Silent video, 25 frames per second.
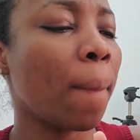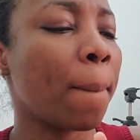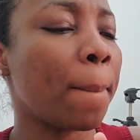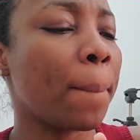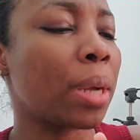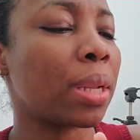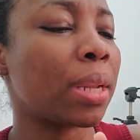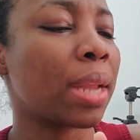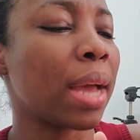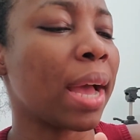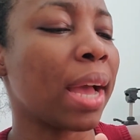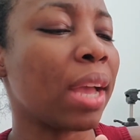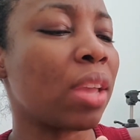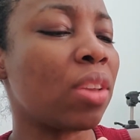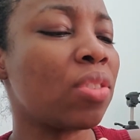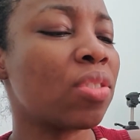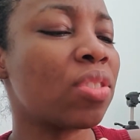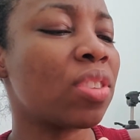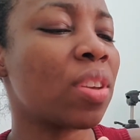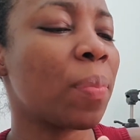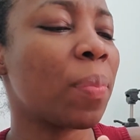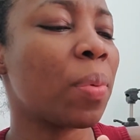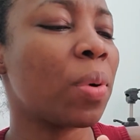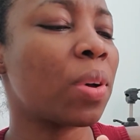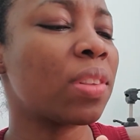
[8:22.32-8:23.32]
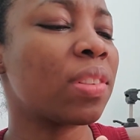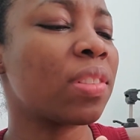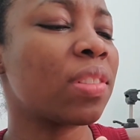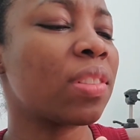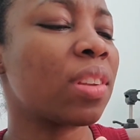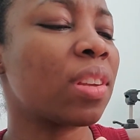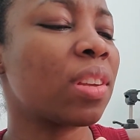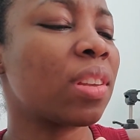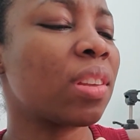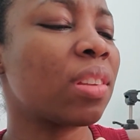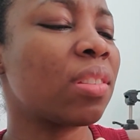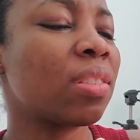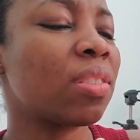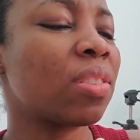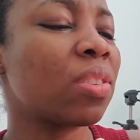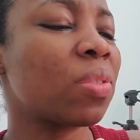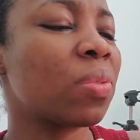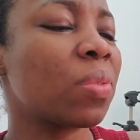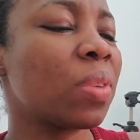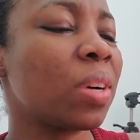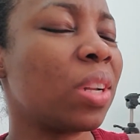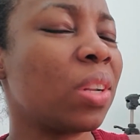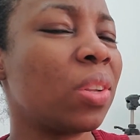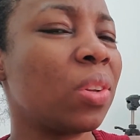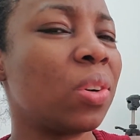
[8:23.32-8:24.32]
But are you supposed to
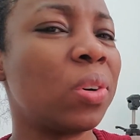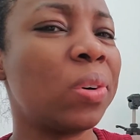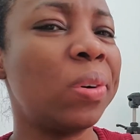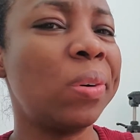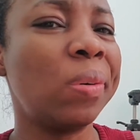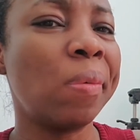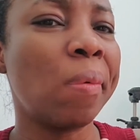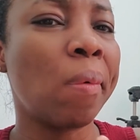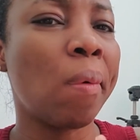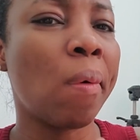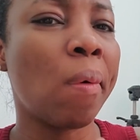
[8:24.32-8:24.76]
swallow